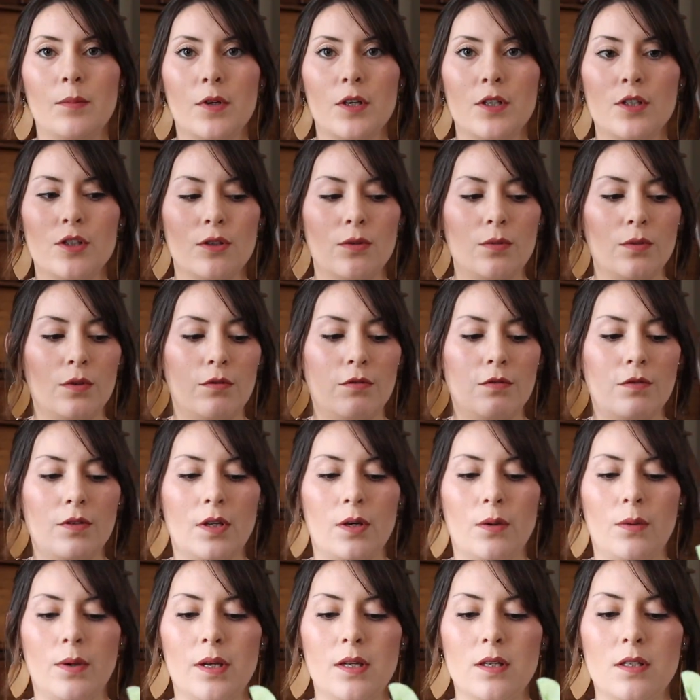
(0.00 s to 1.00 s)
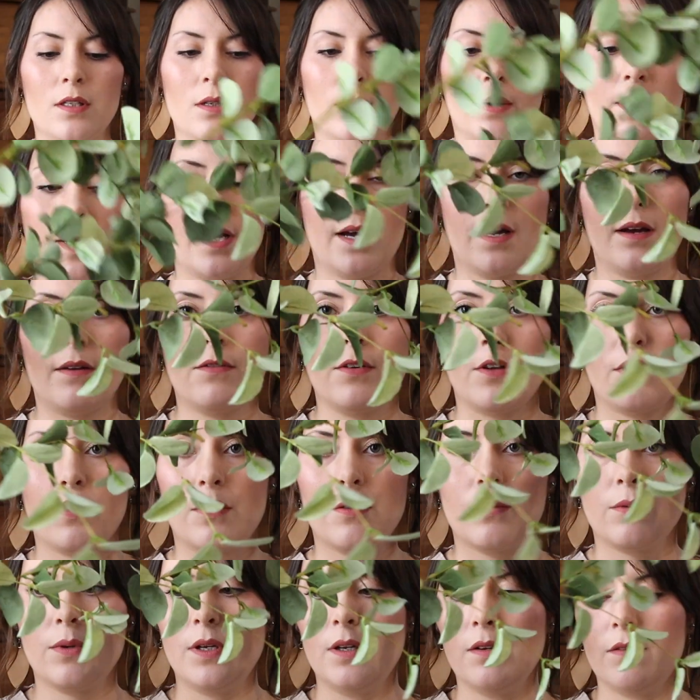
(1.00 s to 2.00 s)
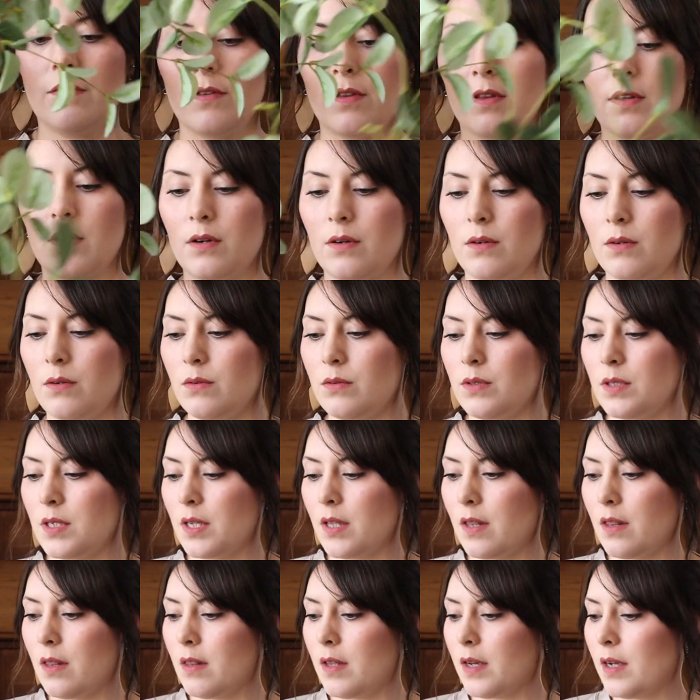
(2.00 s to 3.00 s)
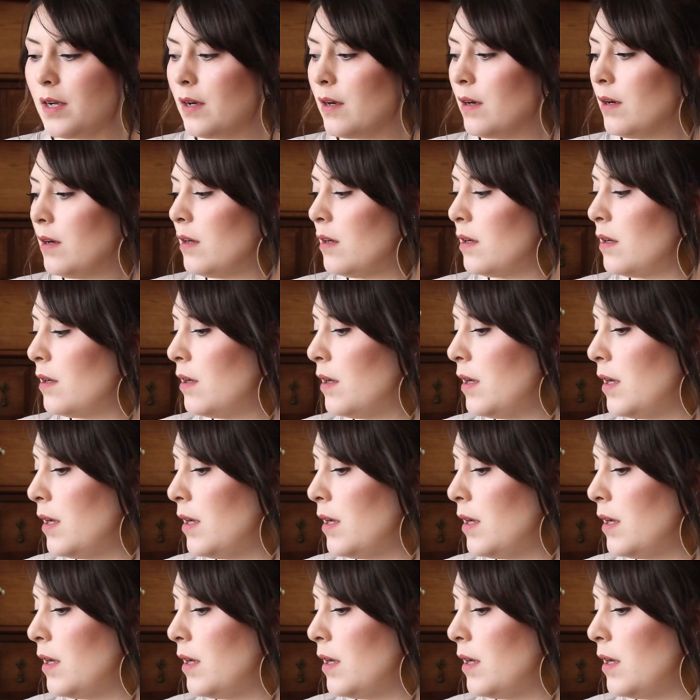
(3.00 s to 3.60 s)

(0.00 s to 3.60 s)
because they're real flowy. So I have 3 of those there.